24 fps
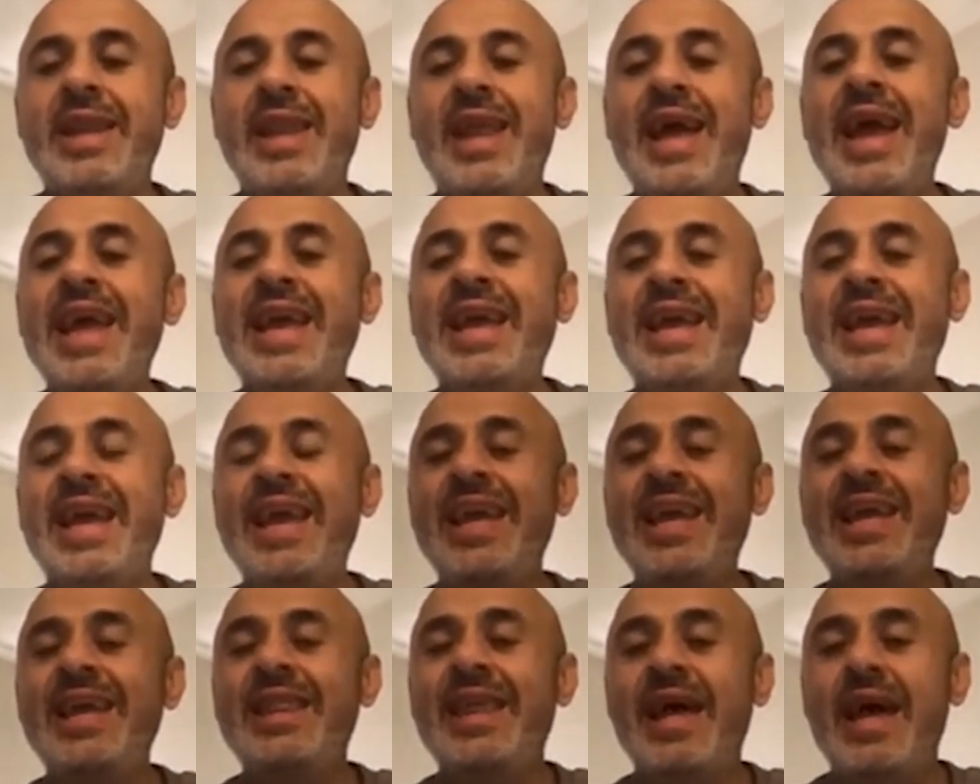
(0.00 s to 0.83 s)

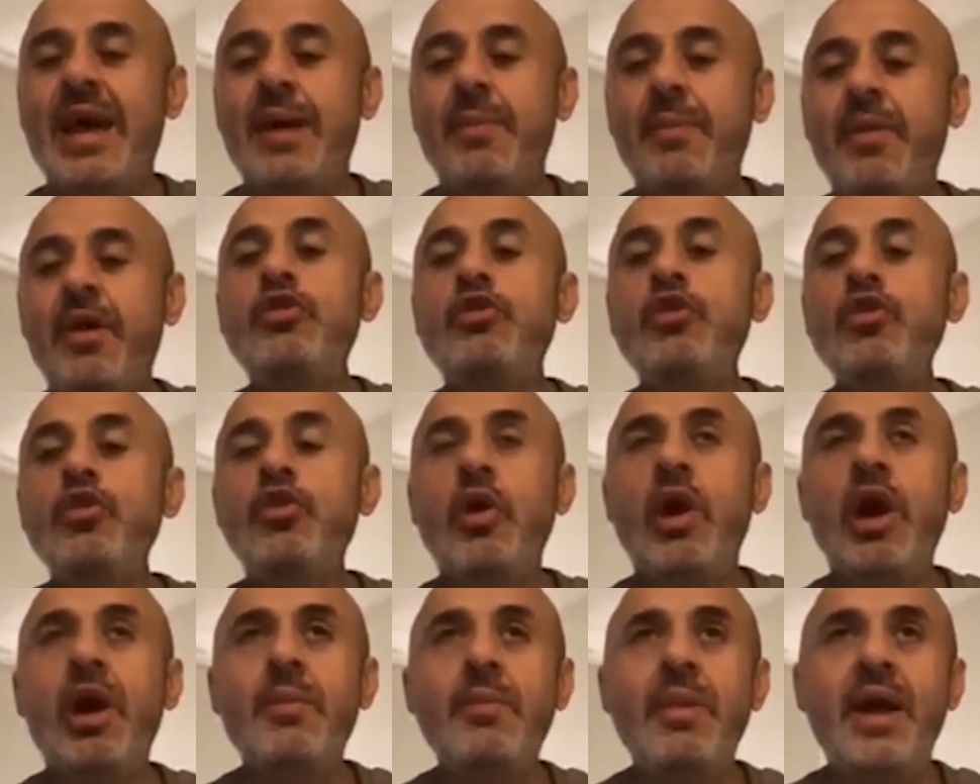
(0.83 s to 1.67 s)
likening them
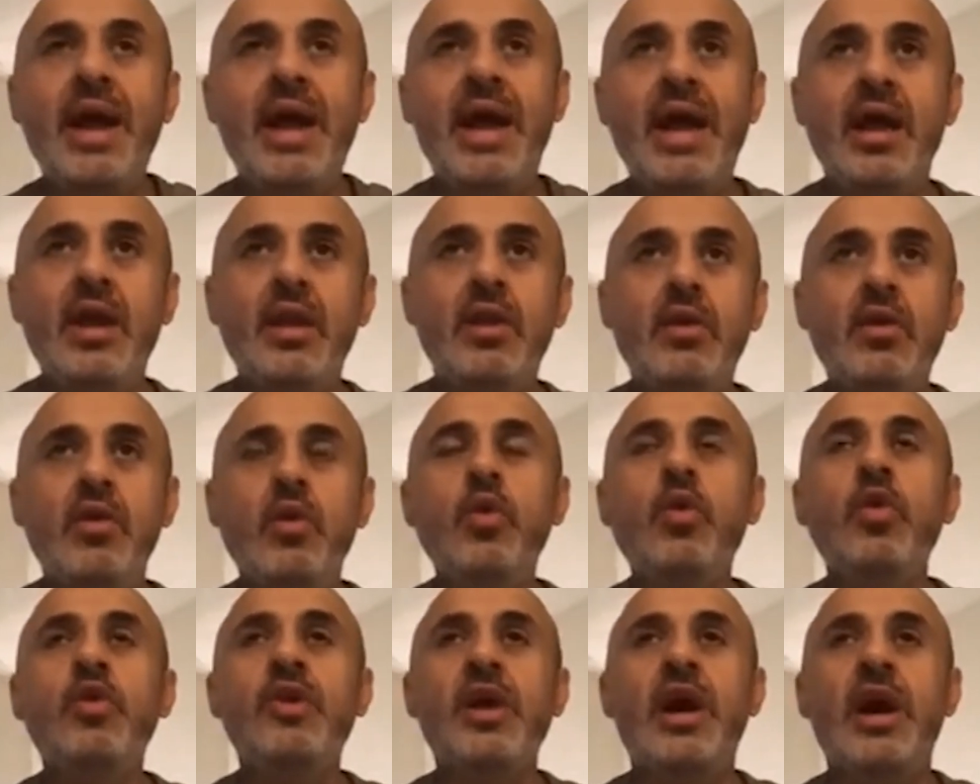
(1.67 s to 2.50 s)
to a man
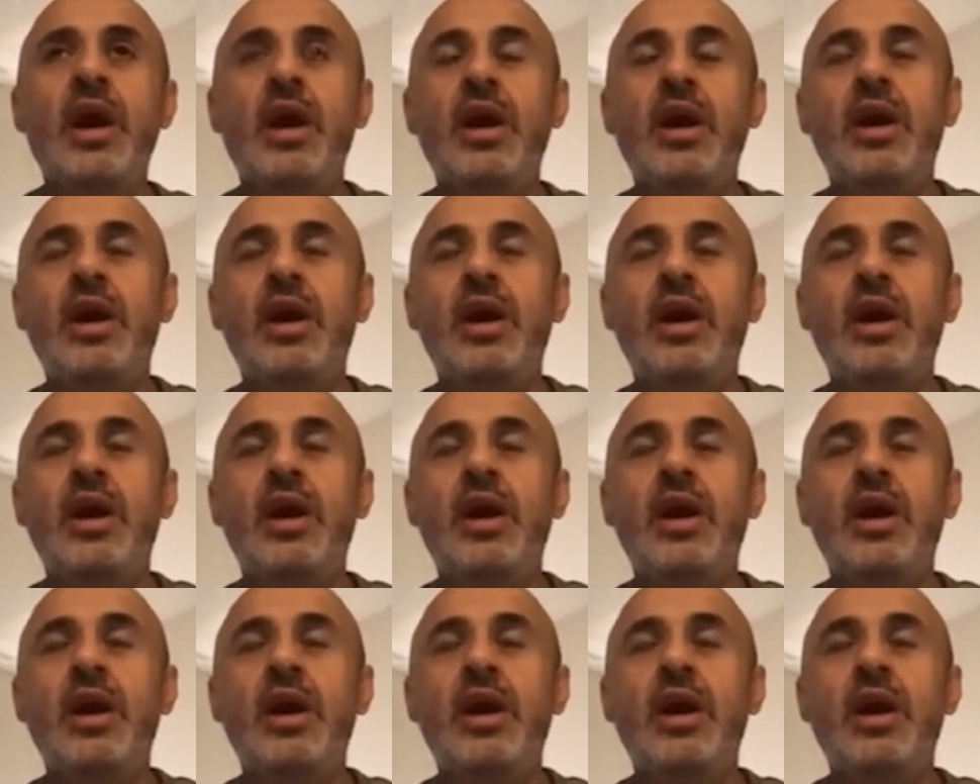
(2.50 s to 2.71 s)
who's